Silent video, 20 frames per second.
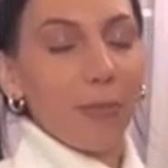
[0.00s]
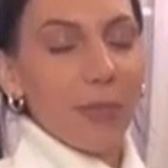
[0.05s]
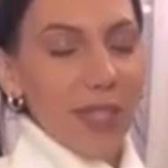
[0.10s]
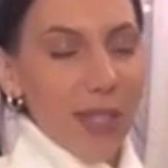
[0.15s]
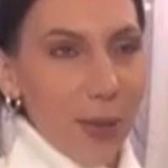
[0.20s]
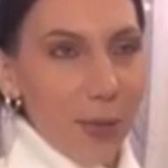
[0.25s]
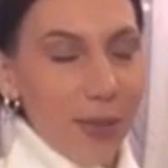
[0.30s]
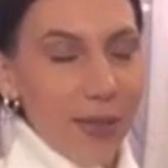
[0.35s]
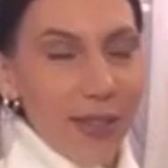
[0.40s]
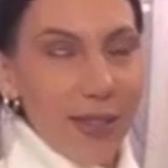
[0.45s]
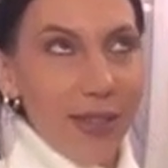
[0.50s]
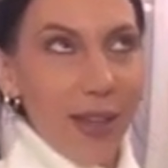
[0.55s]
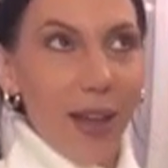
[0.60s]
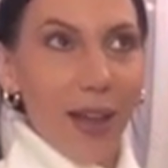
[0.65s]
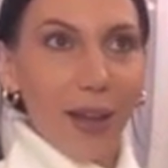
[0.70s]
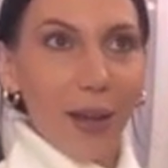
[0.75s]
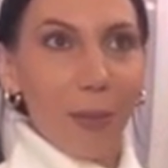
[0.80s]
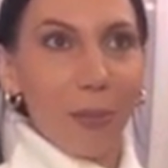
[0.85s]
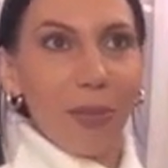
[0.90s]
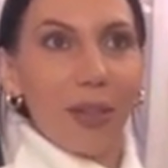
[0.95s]
So it's
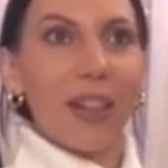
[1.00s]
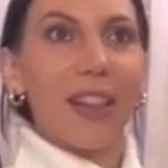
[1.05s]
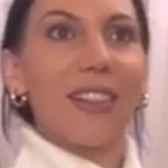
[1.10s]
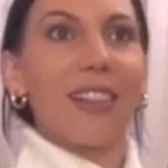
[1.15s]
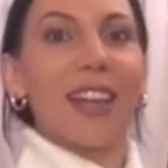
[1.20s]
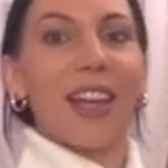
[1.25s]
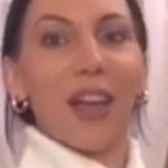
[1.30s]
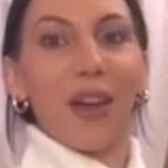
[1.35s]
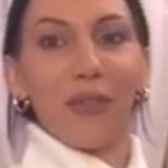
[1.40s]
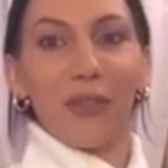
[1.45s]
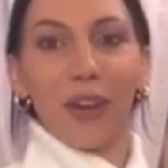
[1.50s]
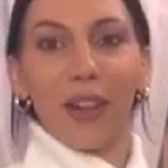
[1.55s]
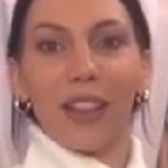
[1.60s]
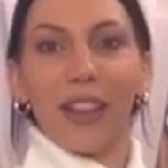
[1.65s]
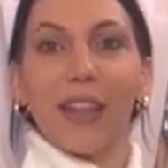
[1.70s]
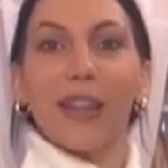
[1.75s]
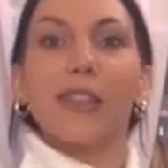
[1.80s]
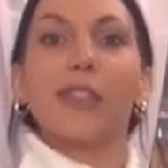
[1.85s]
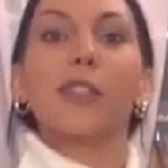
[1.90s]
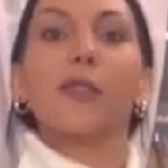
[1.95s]
not completely
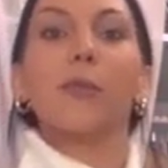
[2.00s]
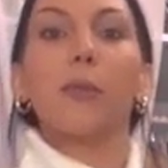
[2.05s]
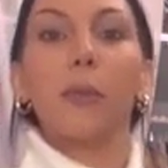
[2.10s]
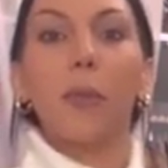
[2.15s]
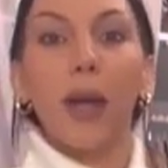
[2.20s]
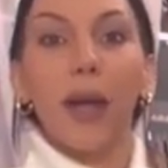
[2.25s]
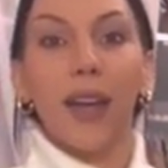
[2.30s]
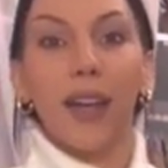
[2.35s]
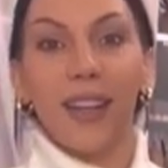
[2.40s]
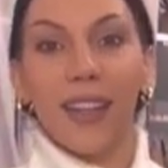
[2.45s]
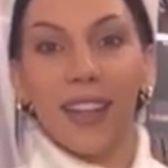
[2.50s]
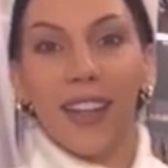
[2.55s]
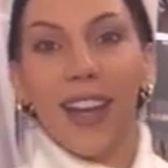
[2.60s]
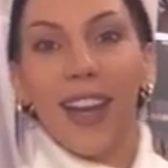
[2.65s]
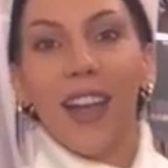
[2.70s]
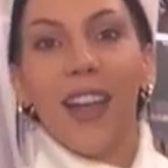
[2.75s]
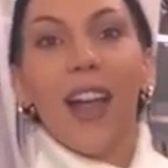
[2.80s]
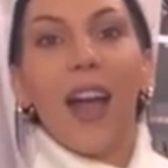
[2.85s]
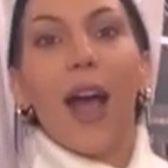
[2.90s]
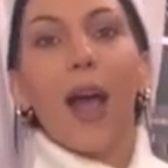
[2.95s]
effortless. But
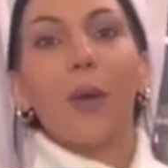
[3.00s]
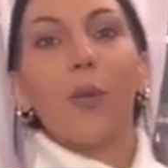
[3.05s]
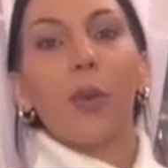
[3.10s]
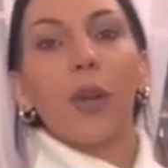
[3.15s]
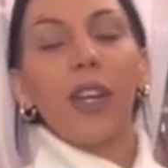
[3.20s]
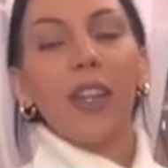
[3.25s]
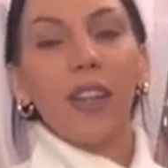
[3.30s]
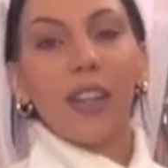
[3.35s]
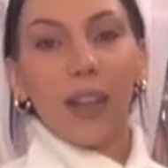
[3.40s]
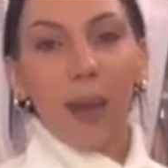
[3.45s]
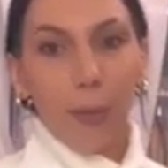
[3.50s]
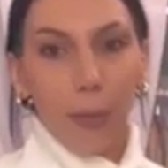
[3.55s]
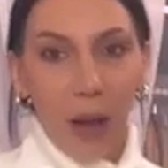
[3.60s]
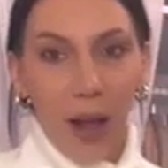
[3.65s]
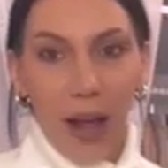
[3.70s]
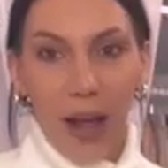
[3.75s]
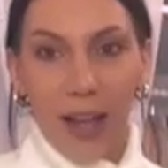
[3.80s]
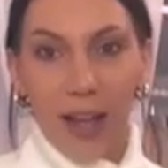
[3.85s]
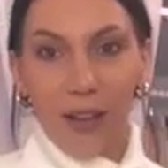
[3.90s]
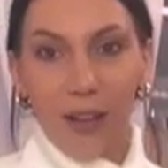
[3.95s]
I wanted to
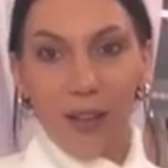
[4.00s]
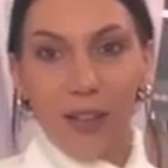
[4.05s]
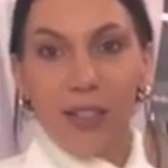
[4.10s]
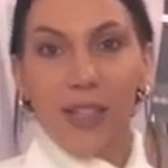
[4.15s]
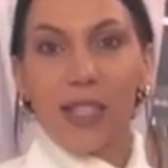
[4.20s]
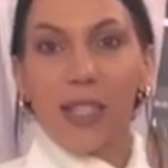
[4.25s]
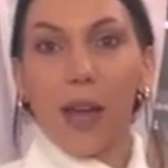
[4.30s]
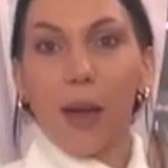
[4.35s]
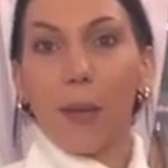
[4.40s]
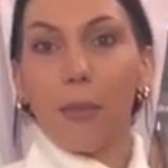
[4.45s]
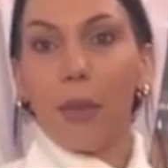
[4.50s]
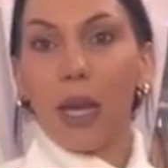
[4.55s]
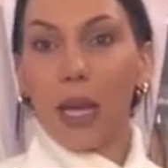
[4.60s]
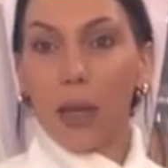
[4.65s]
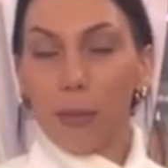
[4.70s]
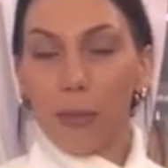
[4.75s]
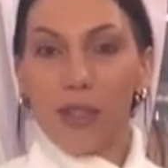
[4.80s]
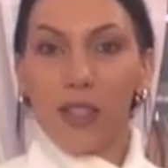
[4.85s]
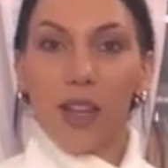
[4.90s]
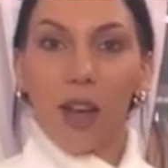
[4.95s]
compile some
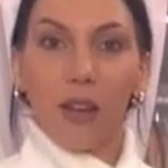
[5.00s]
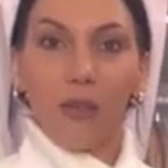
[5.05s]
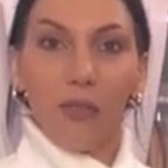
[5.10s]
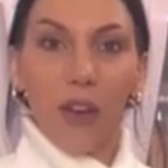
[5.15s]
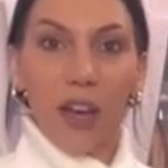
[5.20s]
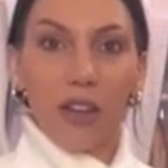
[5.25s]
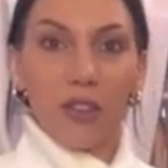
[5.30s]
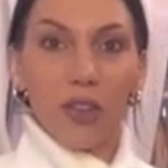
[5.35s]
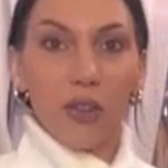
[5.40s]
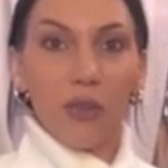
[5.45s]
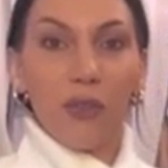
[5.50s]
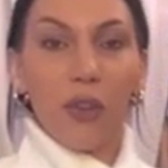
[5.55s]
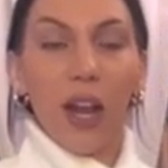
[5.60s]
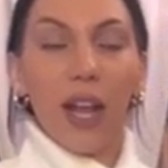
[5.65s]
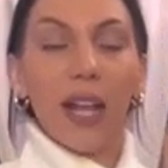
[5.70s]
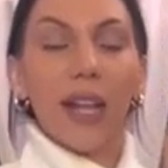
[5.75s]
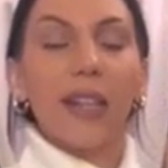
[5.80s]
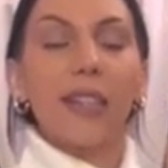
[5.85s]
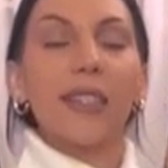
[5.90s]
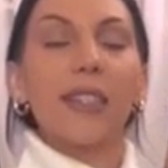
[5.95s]
Amazon fashion
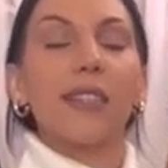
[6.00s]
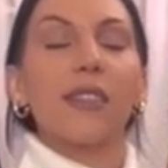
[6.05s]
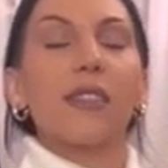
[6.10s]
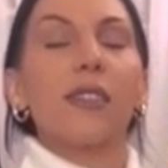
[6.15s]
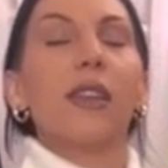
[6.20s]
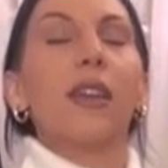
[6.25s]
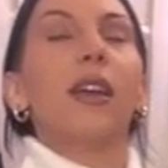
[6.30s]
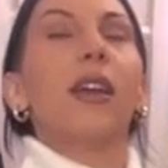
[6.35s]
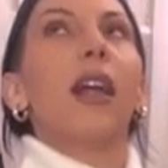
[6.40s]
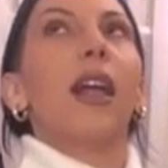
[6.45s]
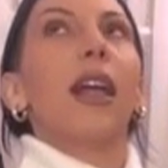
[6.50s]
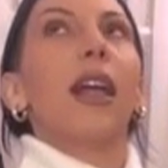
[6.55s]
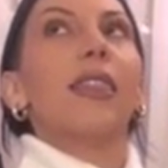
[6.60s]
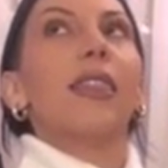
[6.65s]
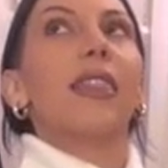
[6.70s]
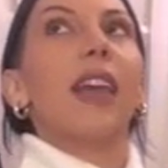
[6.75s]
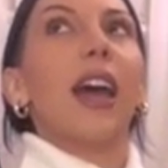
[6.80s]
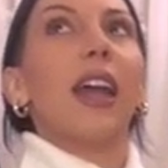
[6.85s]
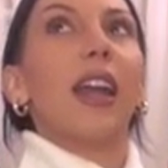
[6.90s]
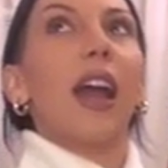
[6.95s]
finds
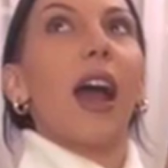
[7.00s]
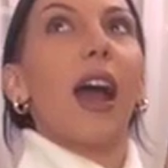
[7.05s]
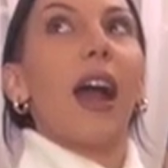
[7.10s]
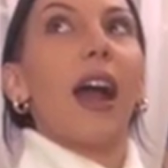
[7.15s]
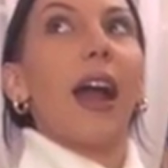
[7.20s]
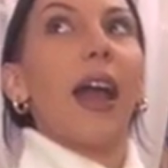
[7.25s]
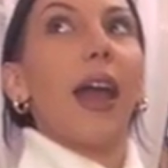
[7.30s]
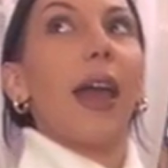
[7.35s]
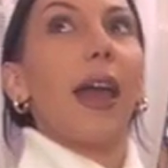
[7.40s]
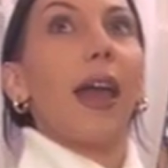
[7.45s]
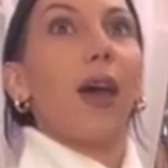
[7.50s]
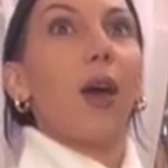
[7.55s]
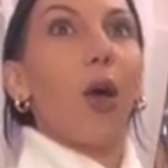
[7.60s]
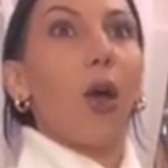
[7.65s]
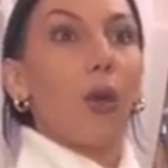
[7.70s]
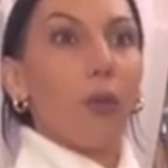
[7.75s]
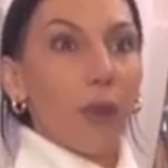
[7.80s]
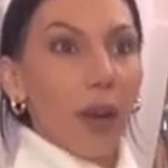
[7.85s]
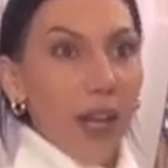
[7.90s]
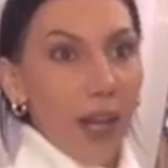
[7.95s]
that I
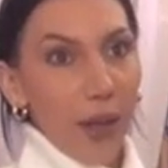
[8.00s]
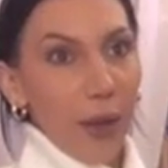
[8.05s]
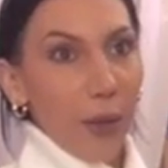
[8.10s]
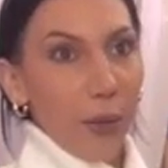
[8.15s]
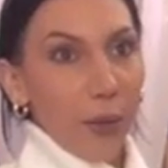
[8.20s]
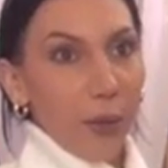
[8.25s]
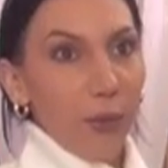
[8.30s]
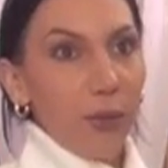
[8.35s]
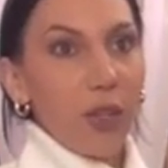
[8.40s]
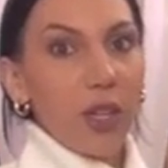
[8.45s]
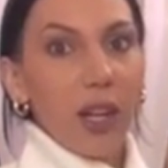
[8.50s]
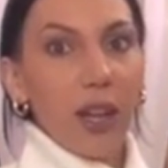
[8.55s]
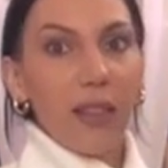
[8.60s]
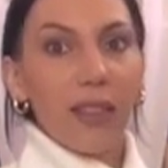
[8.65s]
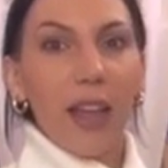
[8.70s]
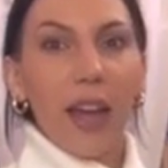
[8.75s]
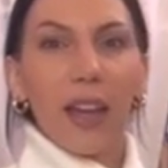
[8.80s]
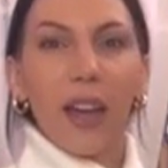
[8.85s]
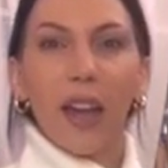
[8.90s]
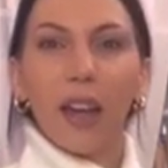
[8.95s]
already owned
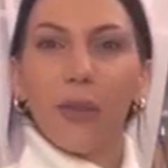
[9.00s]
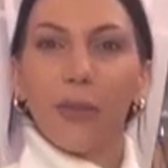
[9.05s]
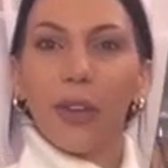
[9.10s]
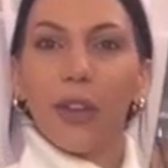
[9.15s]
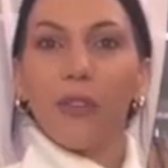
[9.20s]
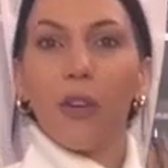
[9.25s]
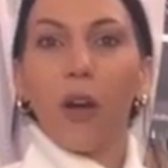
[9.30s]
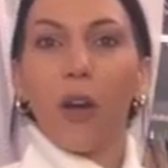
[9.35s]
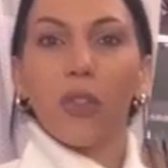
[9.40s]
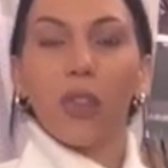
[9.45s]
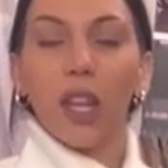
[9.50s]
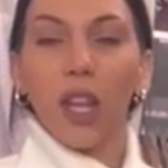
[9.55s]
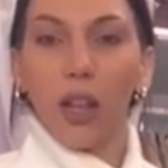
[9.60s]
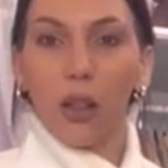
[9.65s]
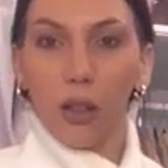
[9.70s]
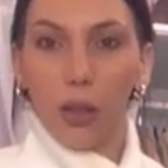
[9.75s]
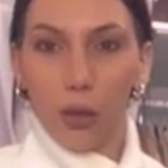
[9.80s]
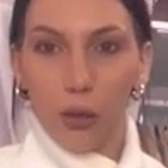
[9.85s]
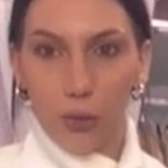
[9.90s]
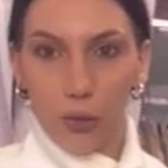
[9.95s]
that kind of give off the
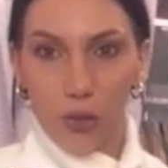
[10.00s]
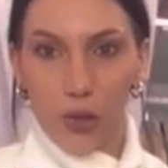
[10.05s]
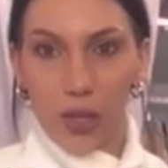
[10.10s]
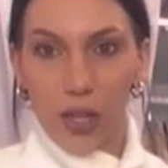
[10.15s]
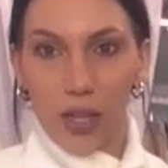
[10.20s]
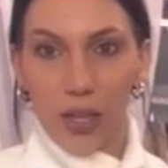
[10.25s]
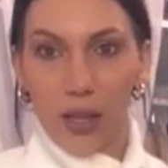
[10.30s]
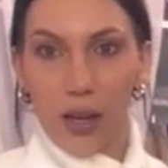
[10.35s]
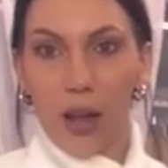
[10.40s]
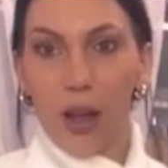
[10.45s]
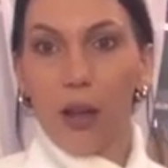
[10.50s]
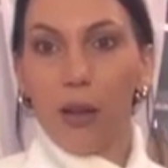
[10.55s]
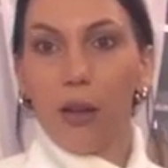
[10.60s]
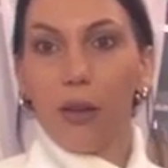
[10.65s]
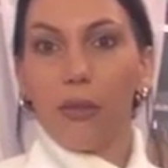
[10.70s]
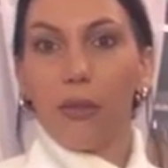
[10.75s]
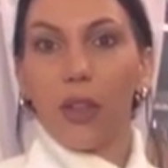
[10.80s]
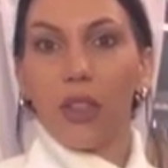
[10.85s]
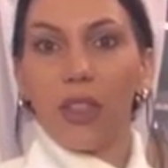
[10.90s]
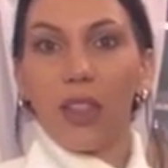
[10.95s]
illusion
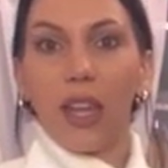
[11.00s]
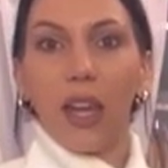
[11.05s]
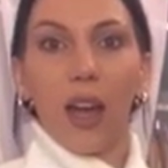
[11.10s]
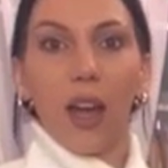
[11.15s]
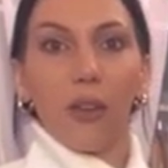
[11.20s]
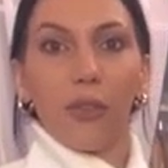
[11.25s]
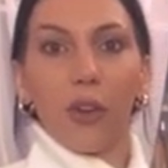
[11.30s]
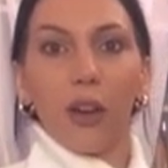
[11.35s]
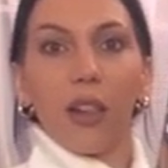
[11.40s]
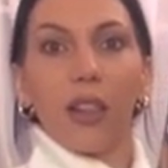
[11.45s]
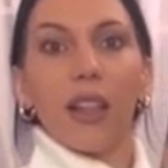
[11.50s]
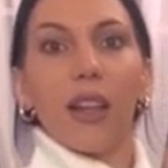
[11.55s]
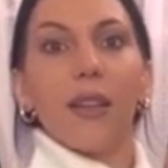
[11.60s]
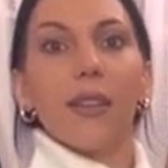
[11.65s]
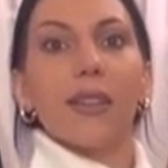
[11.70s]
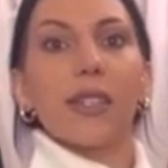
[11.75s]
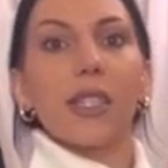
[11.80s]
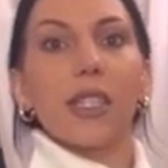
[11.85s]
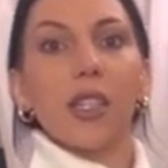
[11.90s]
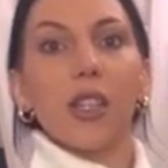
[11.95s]
of the
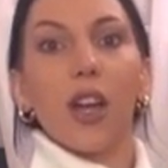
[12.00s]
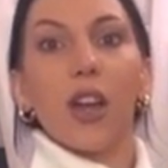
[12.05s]
effortless